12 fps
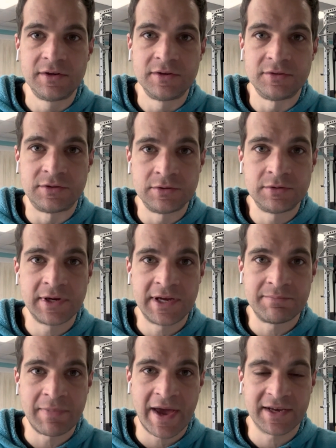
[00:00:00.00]
do a
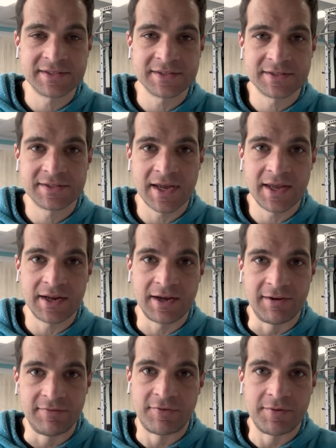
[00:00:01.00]
max set
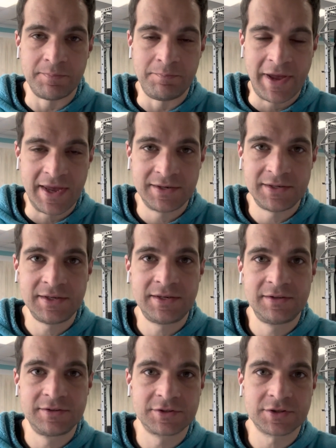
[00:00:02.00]
of
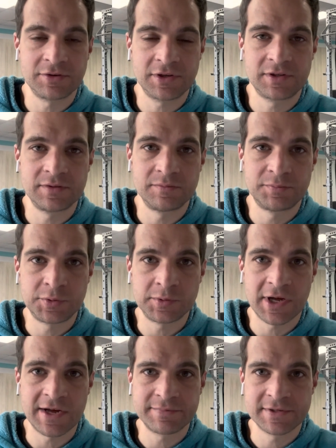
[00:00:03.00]
banded strict
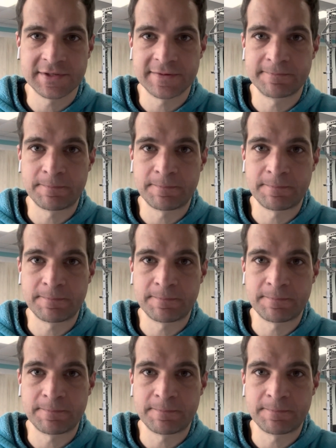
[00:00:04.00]
pull-ups